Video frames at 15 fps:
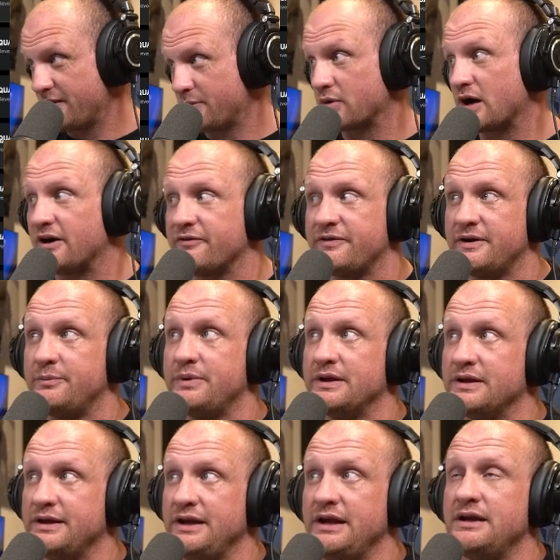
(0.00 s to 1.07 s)
the
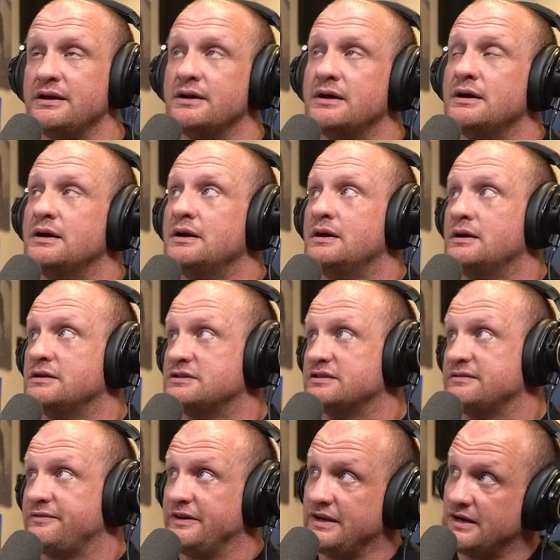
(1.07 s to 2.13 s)
profitability.
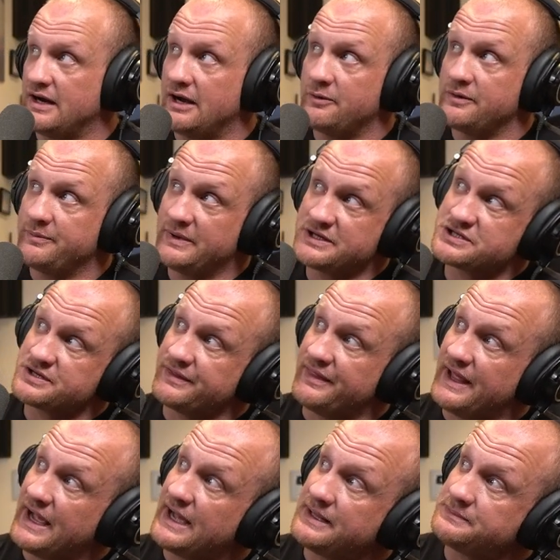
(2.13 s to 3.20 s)
Just figure I would mention
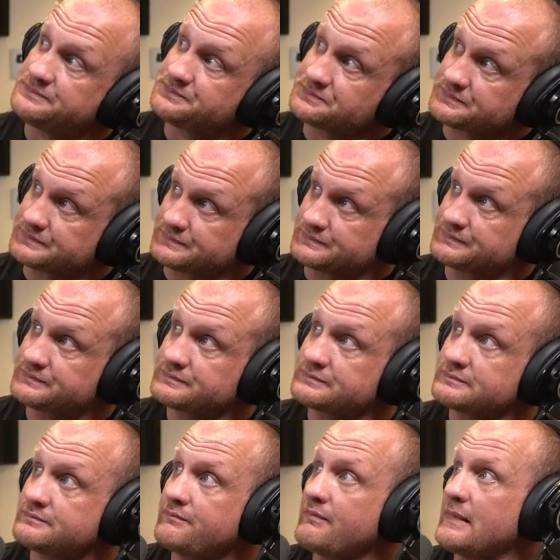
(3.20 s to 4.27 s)
that.
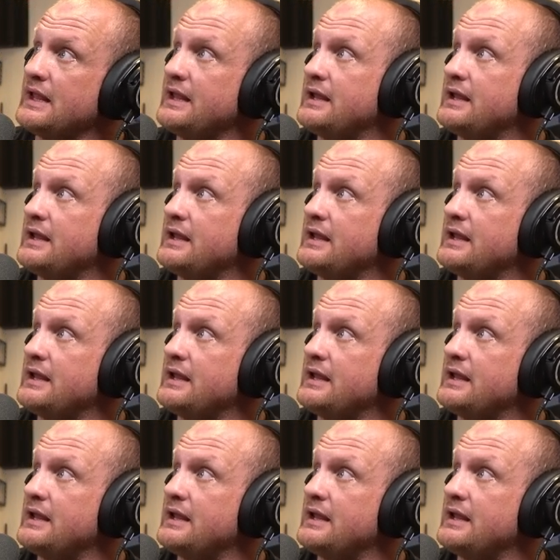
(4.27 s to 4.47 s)
I